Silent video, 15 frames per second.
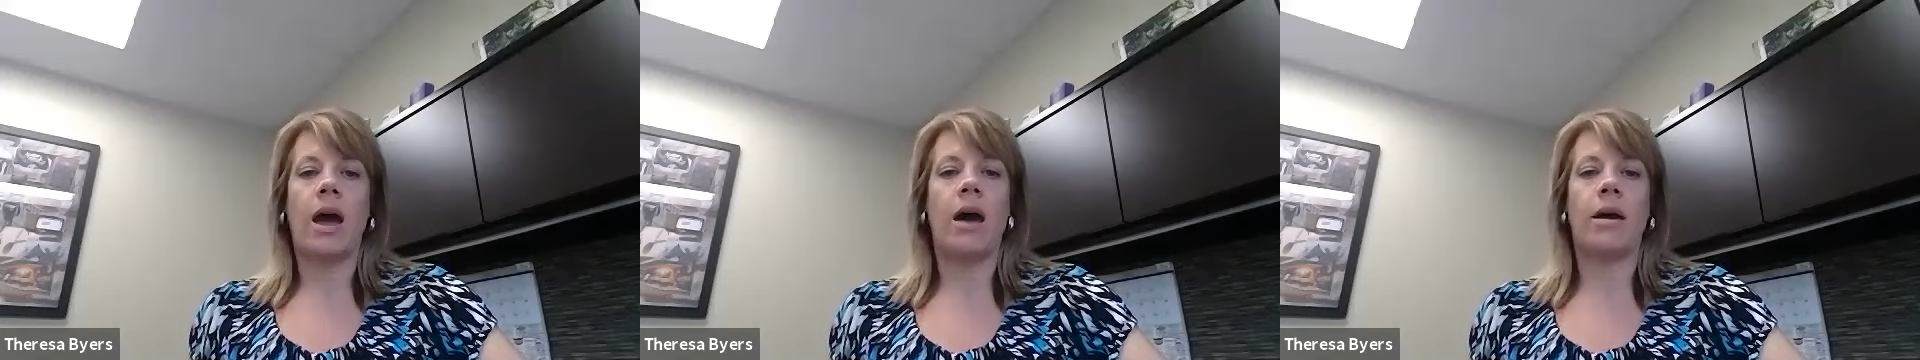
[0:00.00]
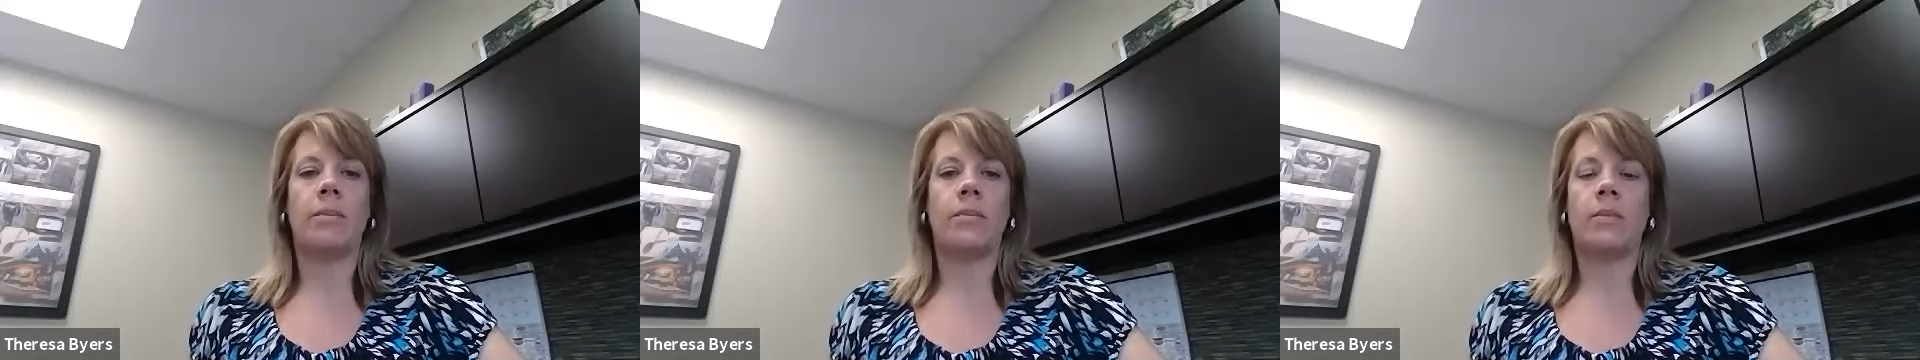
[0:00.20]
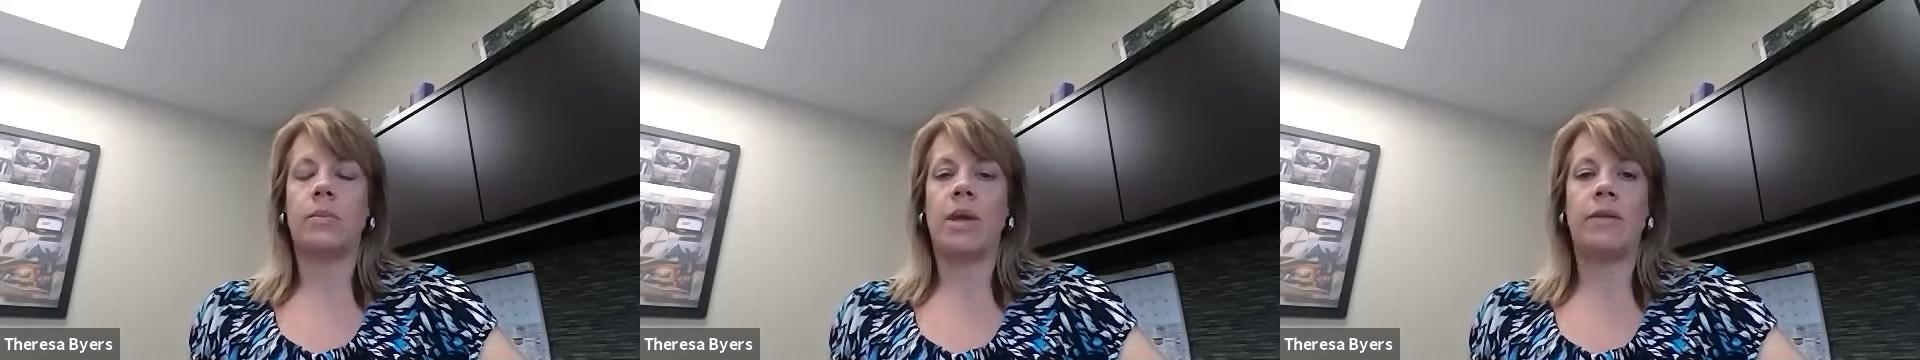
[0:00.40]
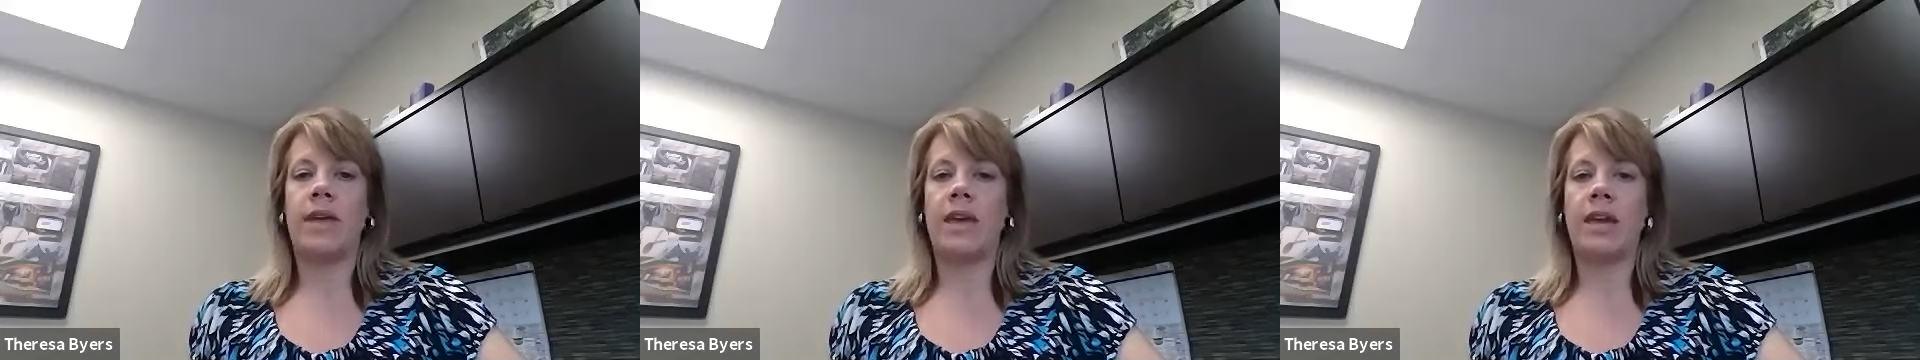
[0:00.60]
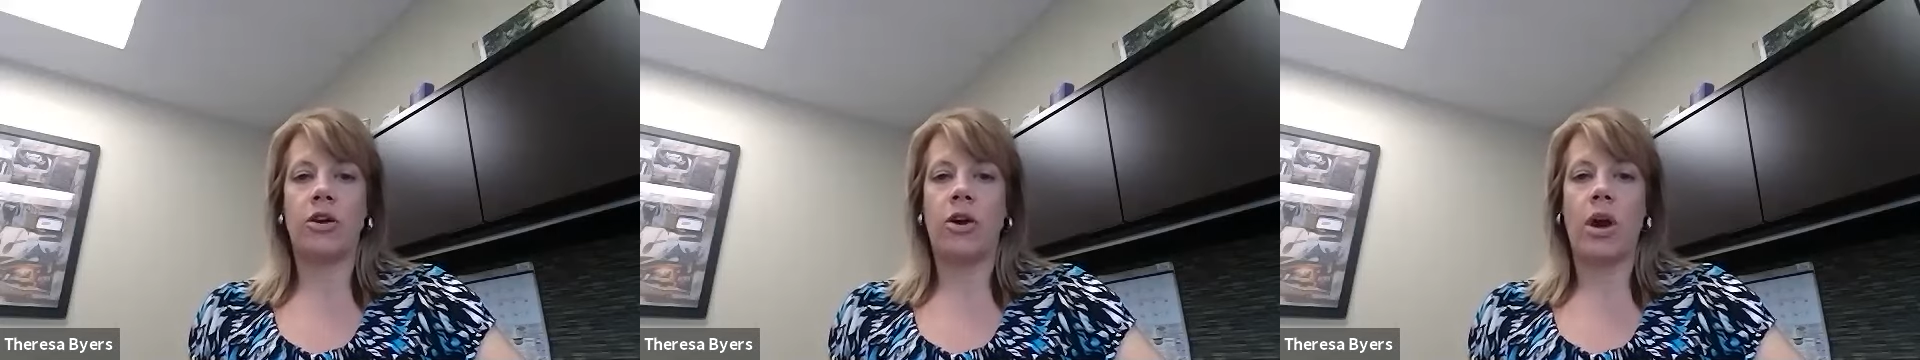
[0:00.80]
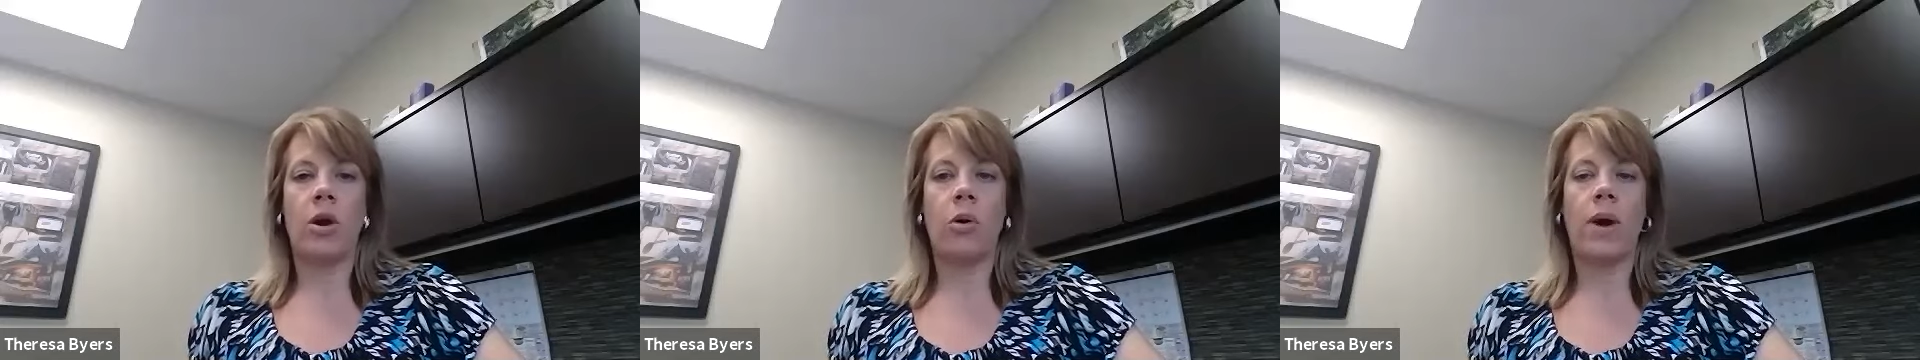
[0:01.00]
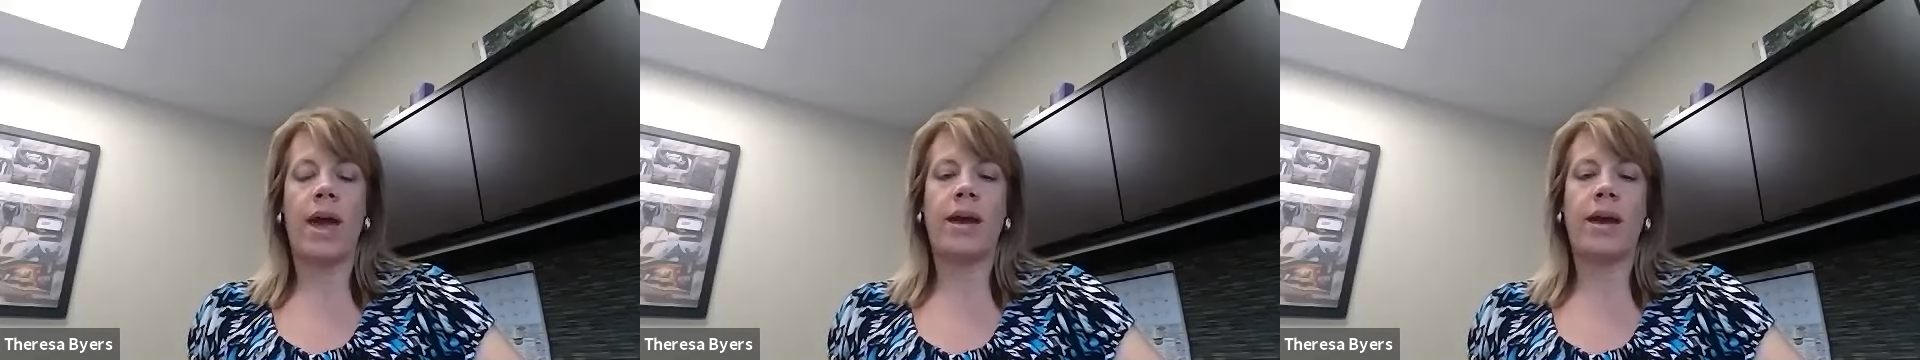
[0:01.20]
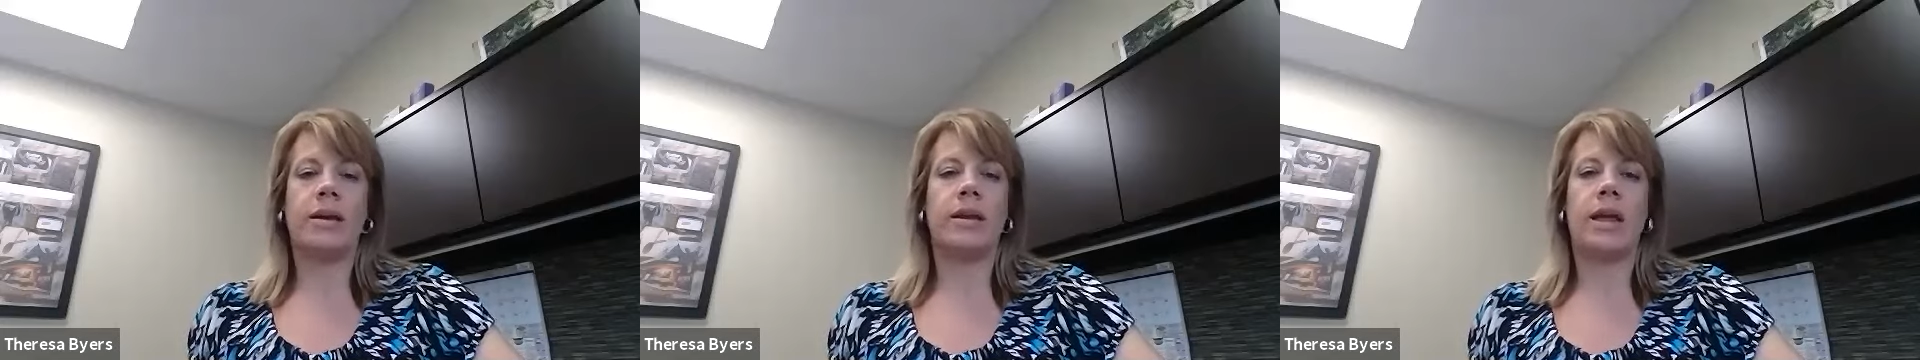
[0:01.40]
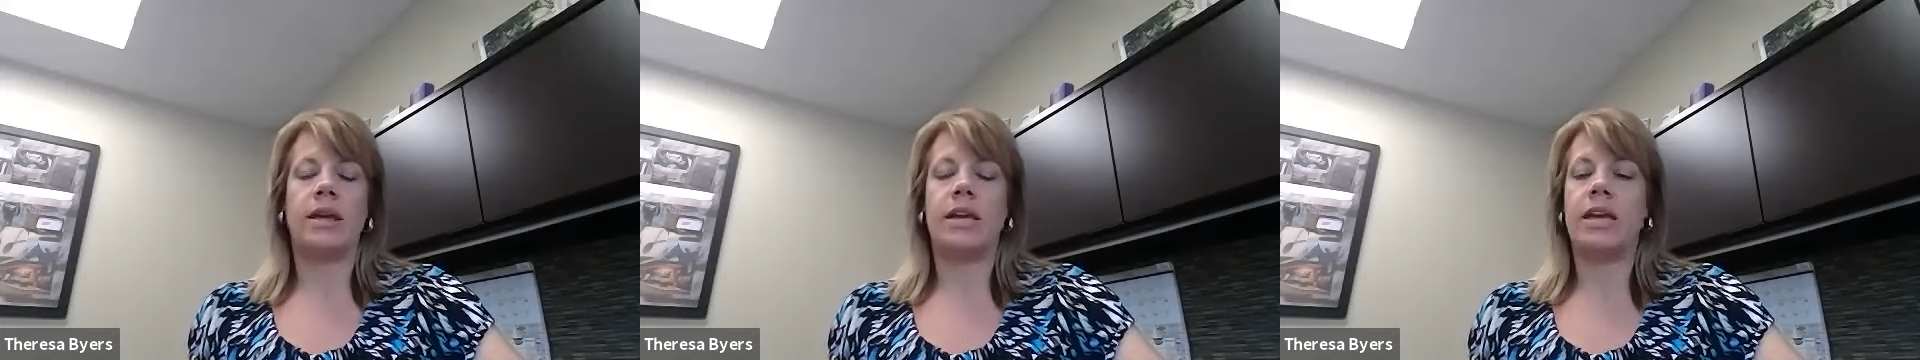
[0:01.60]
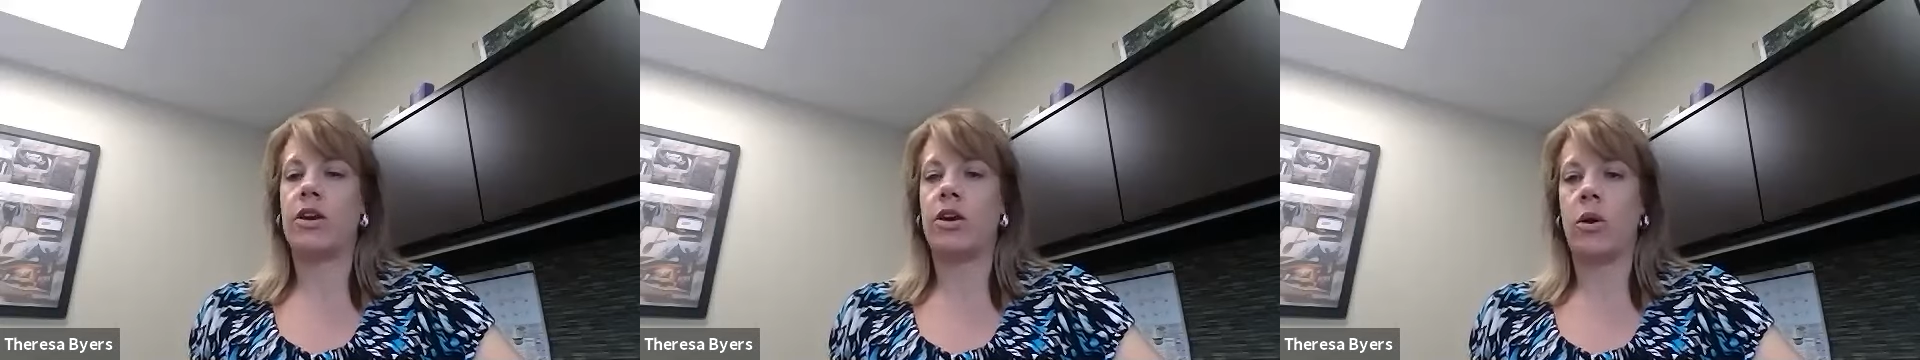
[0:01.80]
Um, and they can go at
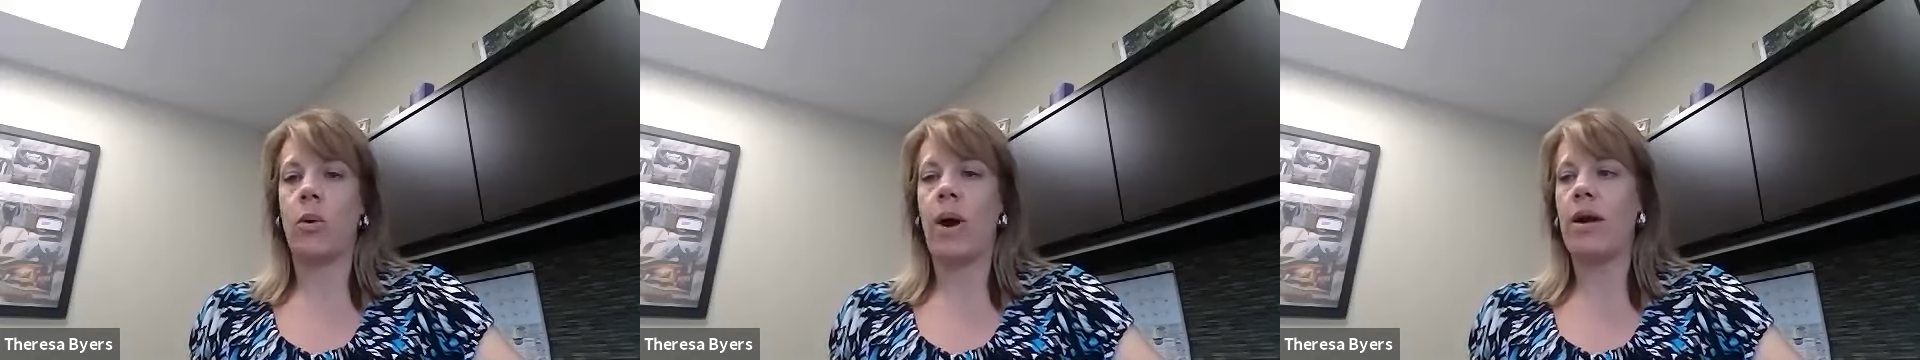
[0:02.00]
he can go